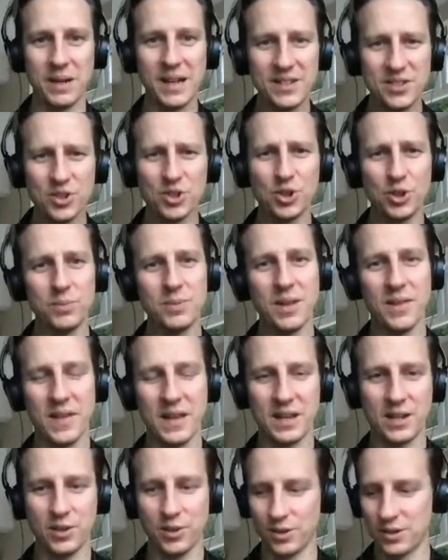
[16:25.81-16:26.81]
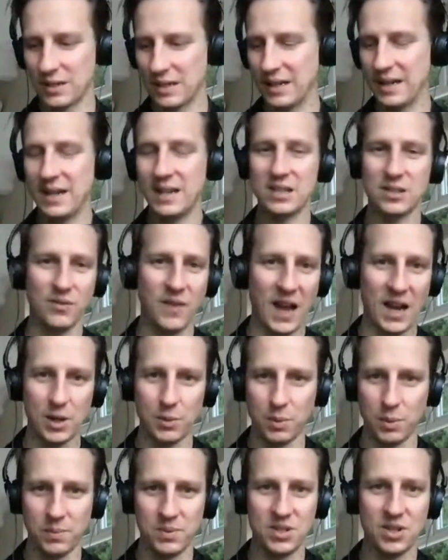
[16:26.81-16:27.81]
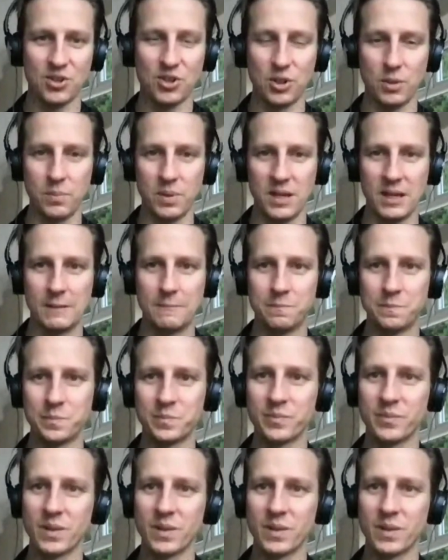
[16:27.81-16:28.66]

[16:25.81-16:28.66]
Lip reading: But let's assume that they could, and it is a valuable position to be in.